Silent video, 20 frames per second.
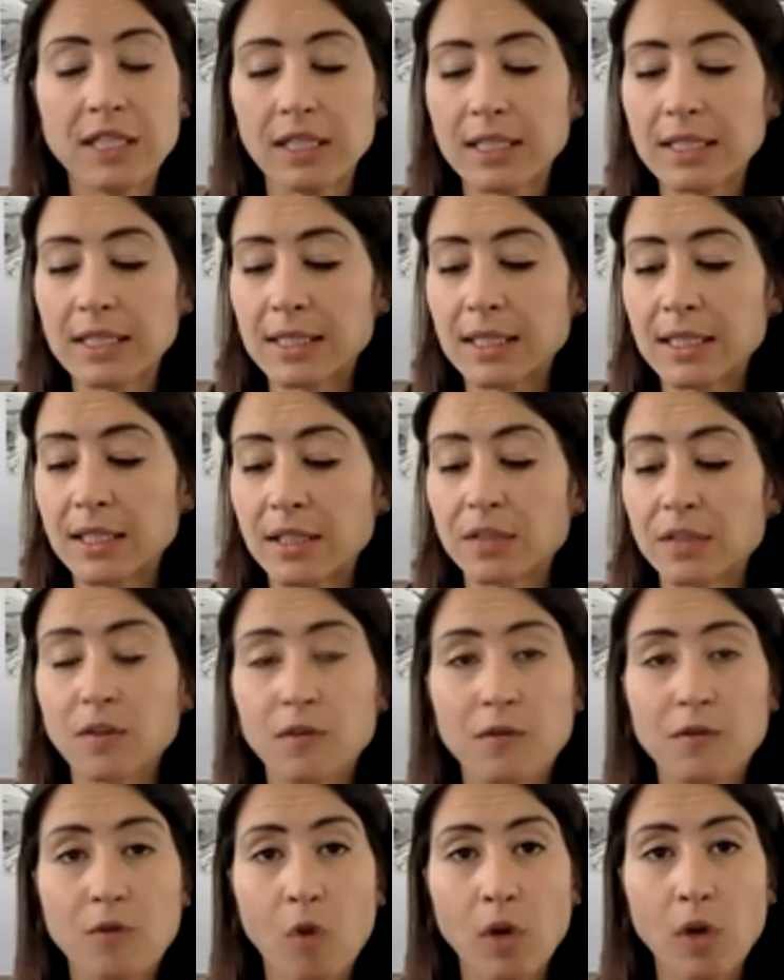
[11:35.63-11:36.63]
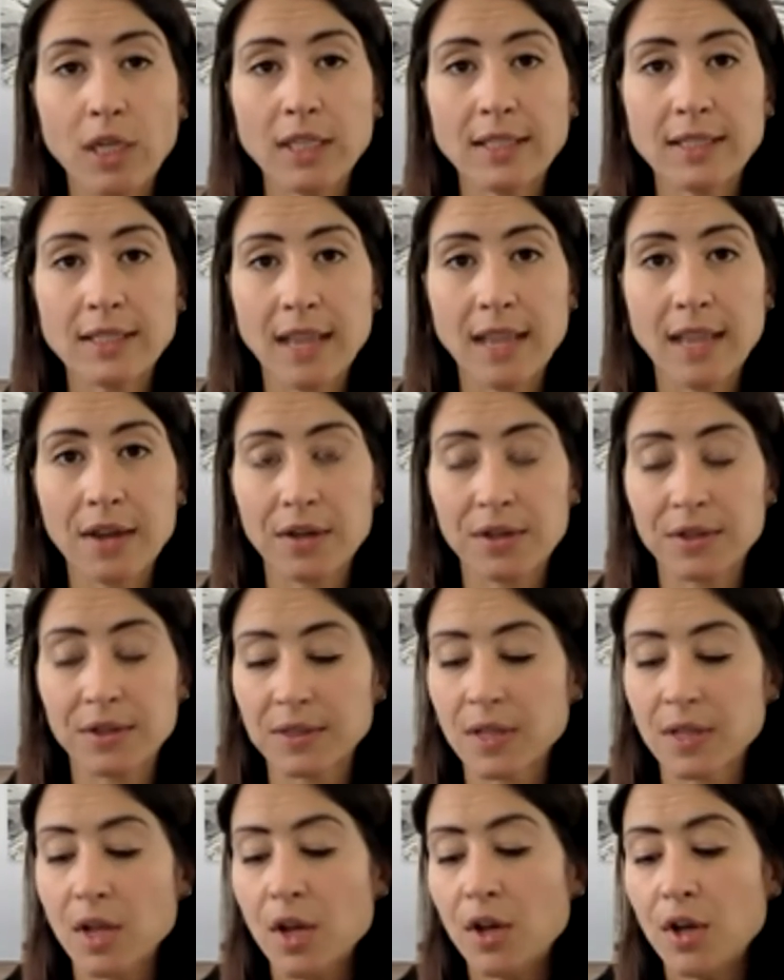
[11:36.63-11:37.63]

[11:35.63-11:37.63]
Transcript: listings, 40 sales.